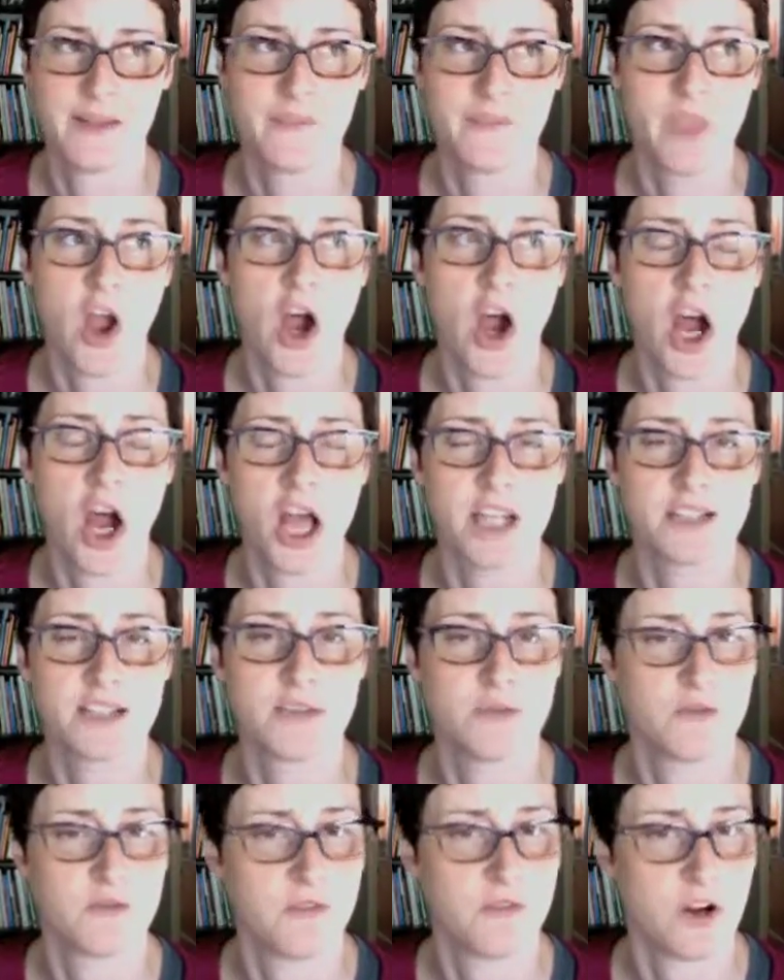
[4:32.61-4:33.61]
hot
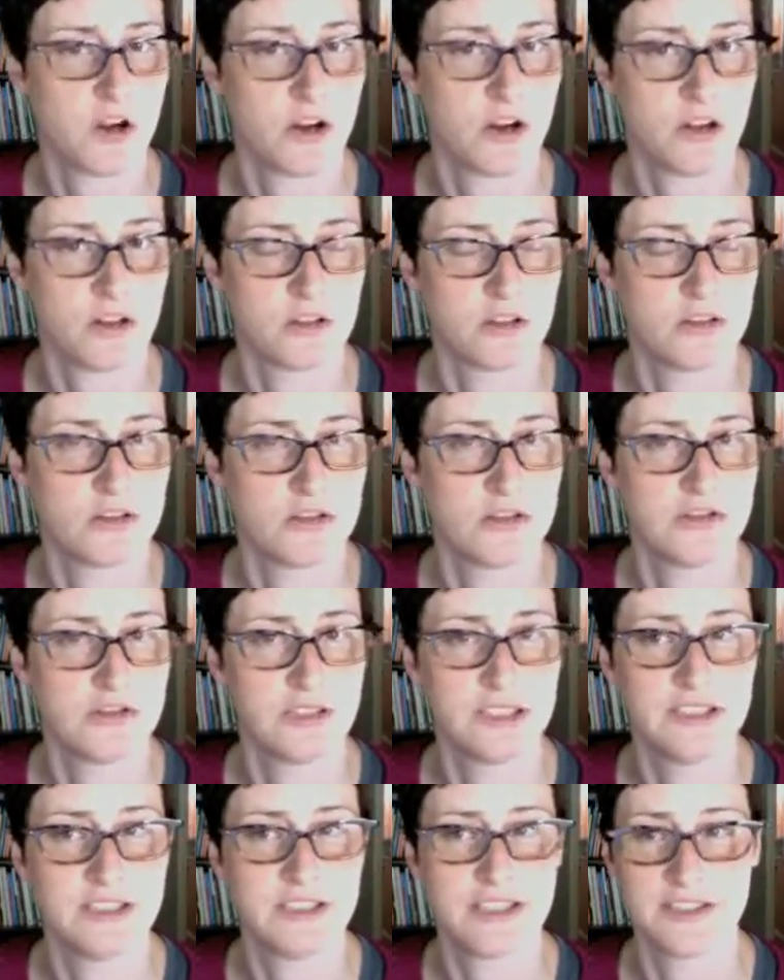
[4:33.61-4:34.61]
fall,
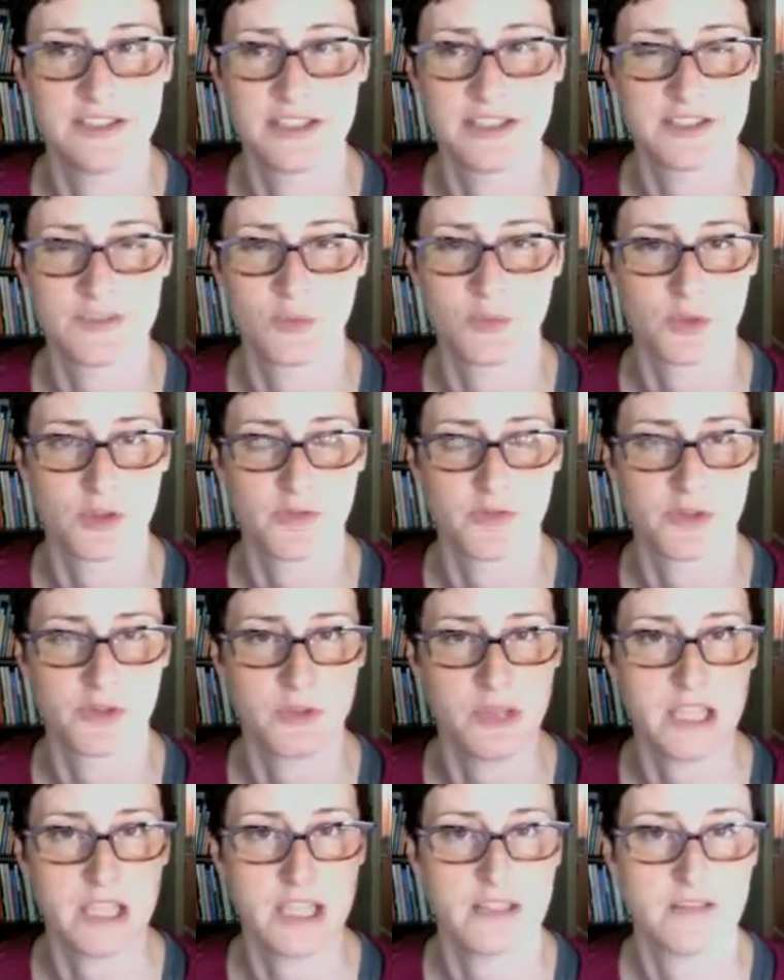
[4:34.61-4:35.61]
it doesn't work for me.